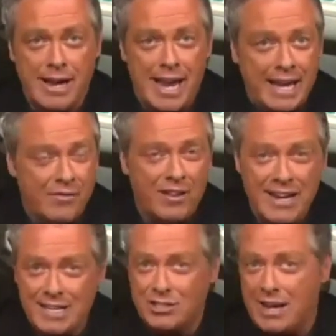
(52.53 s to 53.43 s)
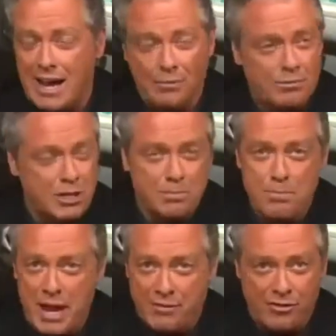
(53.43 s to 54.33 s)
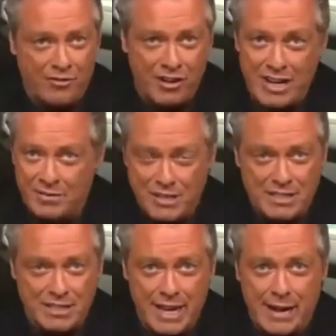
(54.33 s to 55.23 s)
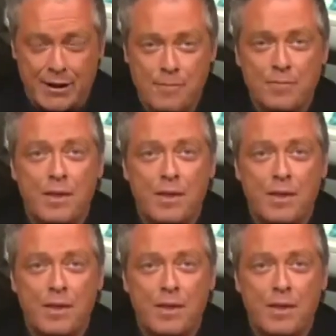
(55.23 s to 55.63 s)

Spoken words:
And if it is, I'll just beg for forgiveness later.